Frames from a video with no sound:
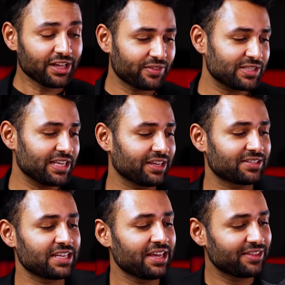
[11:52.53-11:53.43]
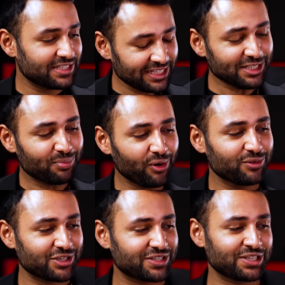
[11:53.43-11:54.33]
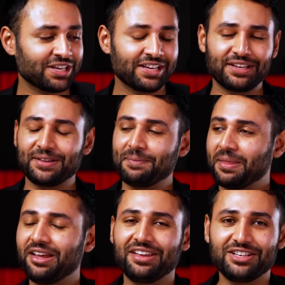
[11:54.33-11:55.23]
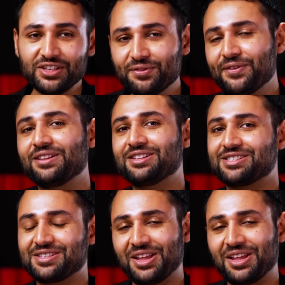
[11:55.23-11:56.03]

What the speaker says: like the 6 Pro just feels